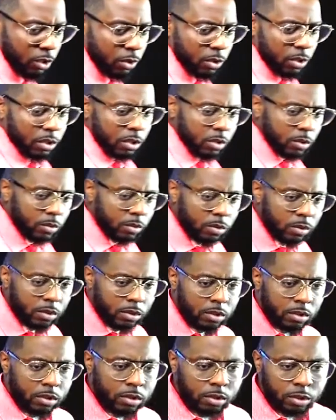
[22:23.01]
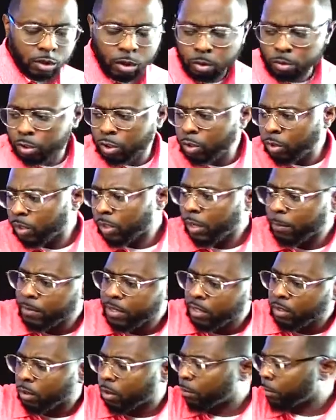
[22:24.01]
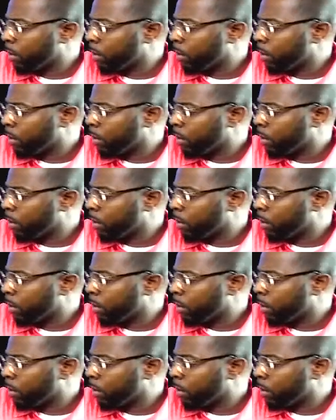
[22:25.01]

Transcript: you could do. You don't do it, I mean you don't